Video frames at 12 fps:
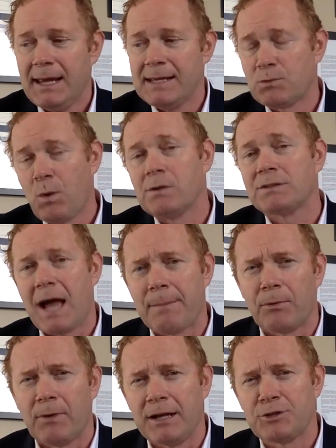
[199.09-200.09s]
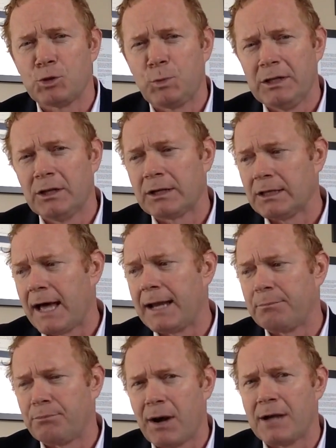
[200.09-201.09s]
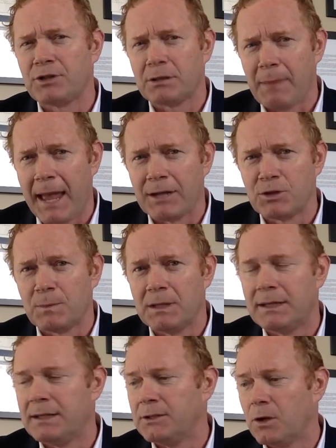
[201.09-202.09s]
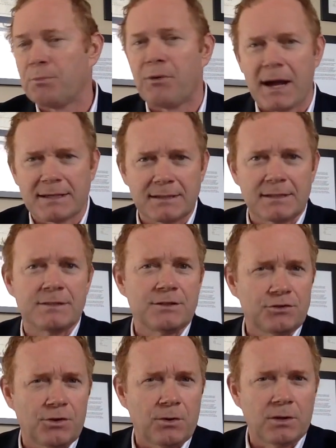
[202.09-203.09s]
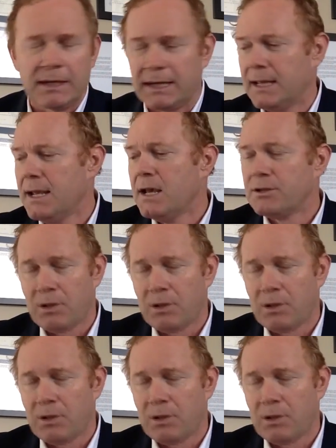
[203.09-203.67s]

As well as operations, we look a lot at project management and your processes internally.